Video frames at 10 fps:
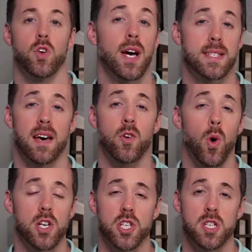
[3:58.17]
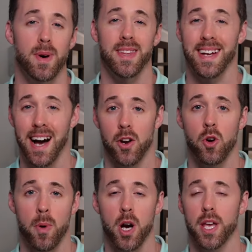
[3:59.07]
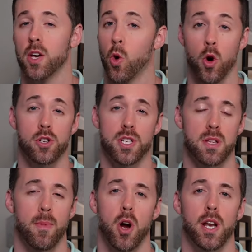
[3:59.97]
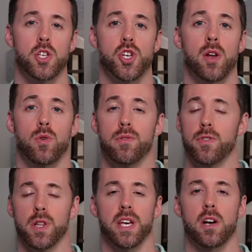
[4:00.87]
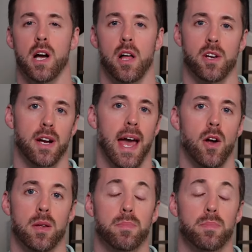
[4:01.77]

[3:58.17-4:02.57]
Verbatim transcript: you guys have questions about the condo market or just the market in general for Lee or Collier County,